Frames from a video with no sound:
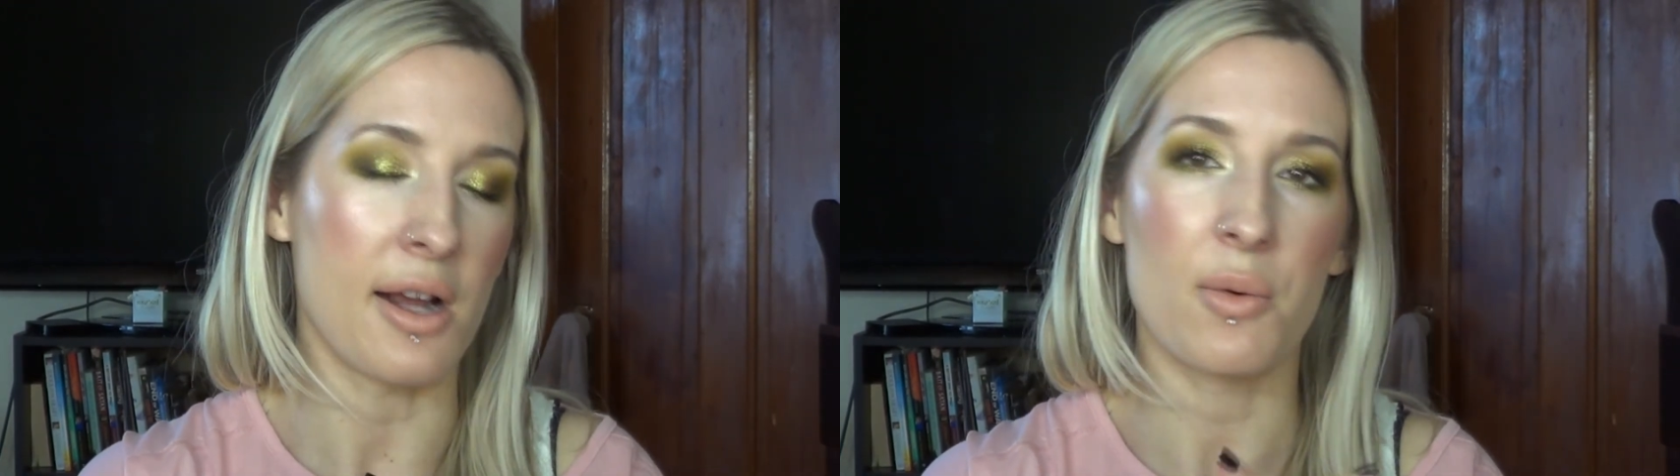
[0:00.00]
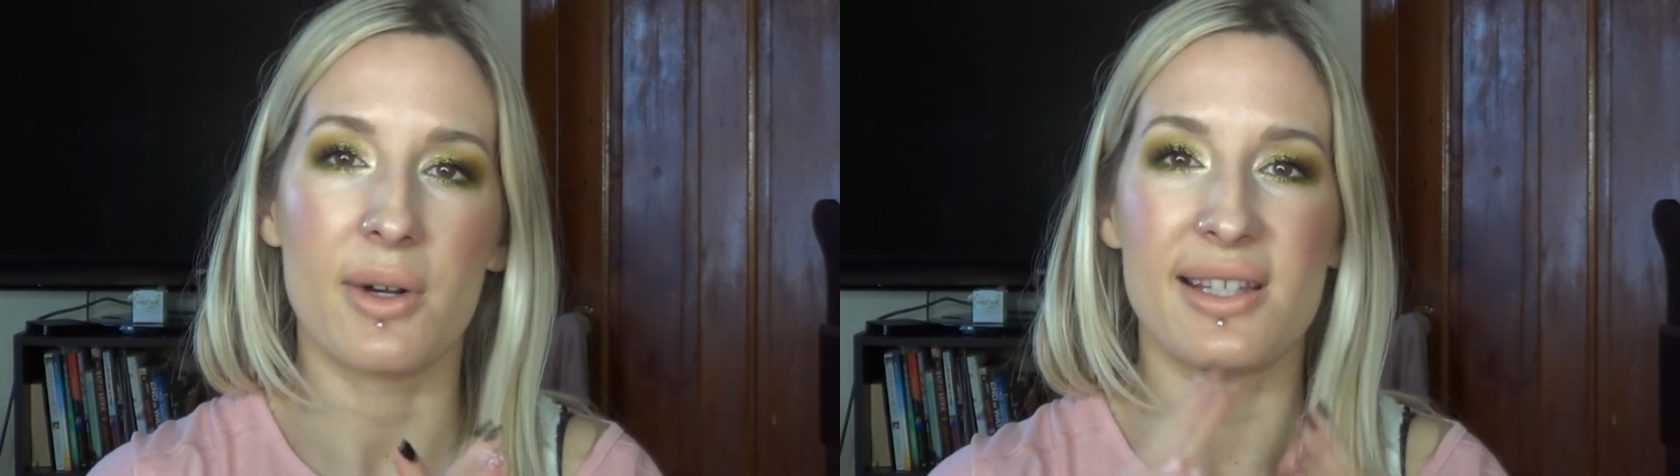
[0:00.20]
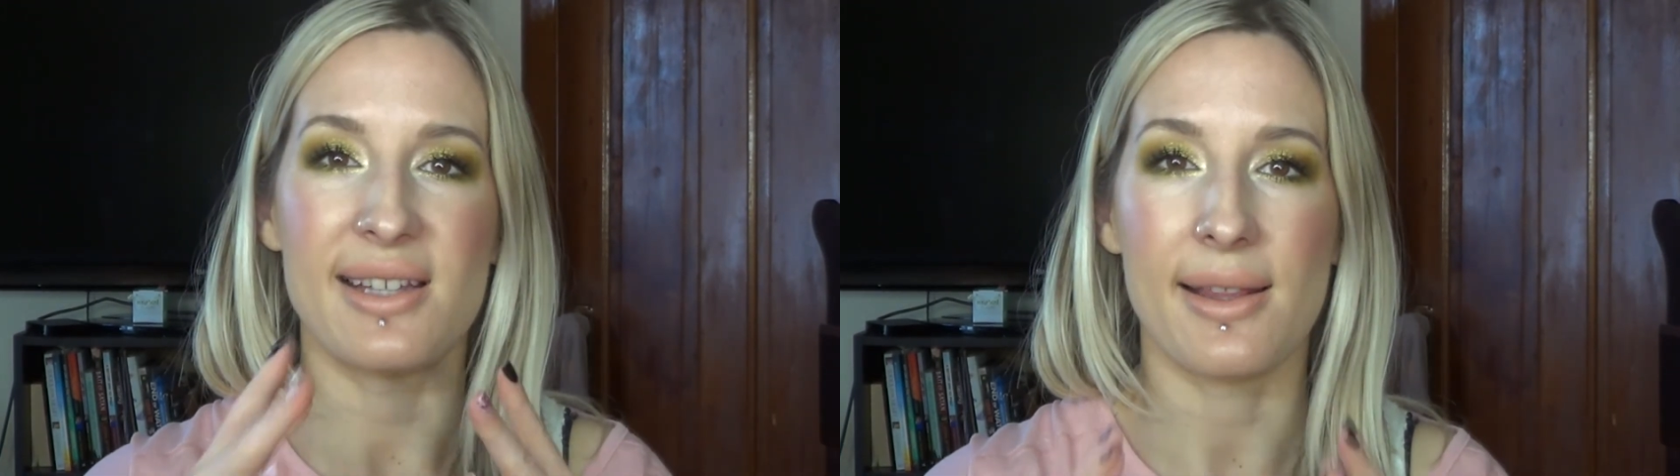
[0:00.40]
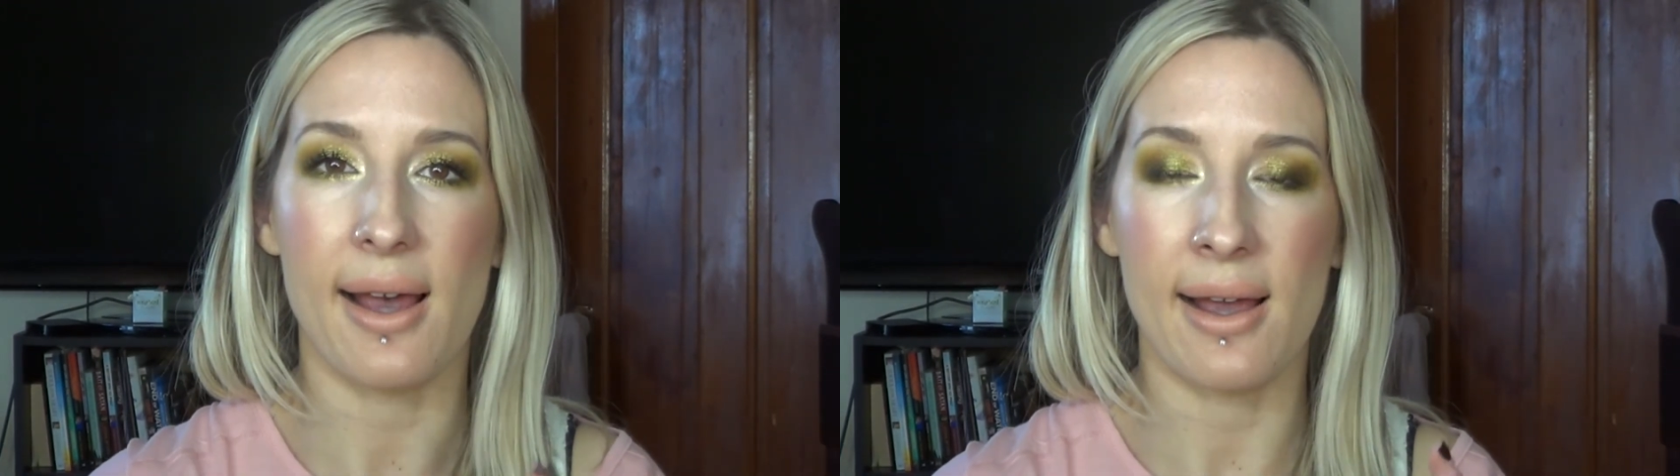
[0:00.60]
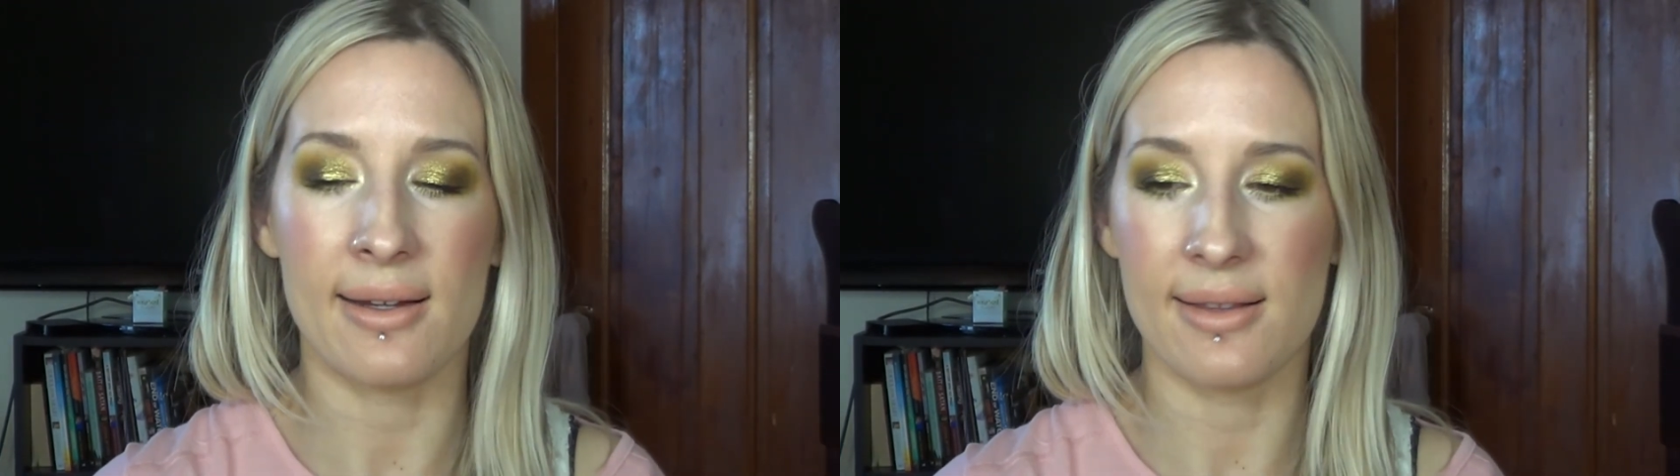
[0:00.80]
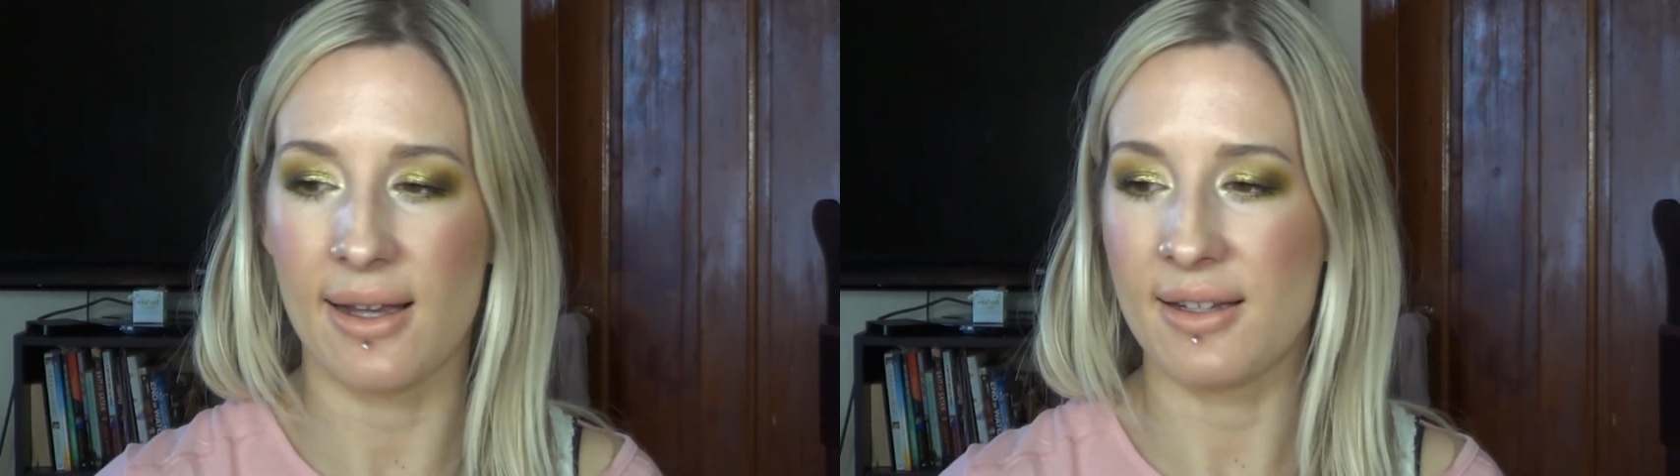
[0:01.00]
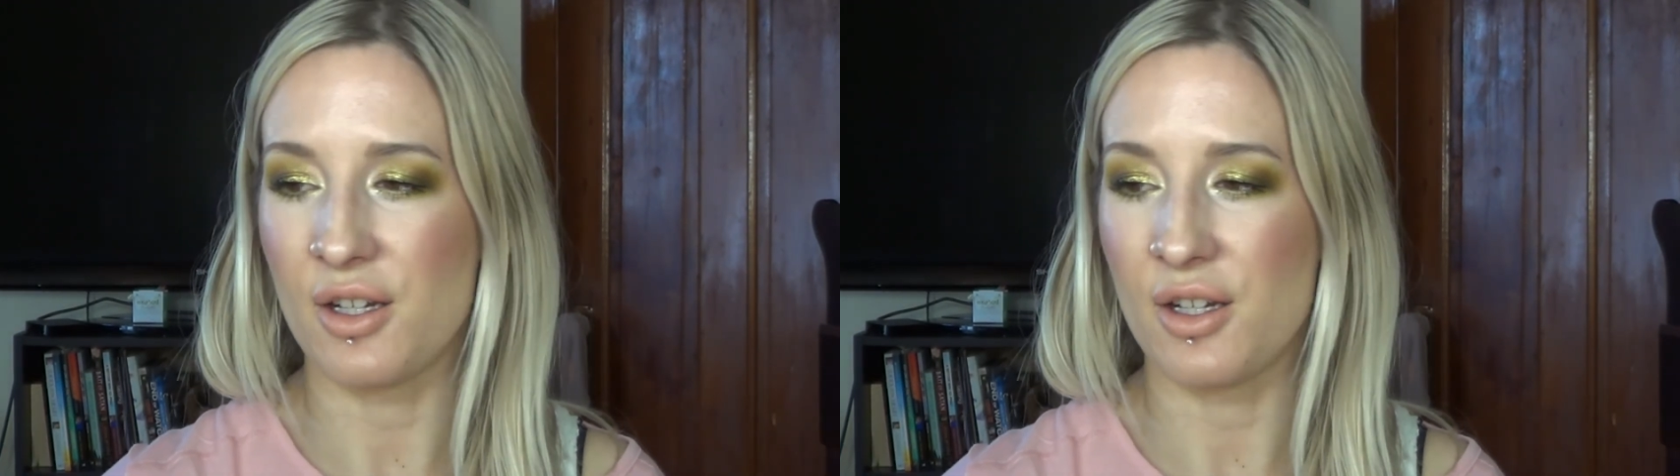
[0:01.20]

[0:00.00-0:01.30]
don't want to say that and then,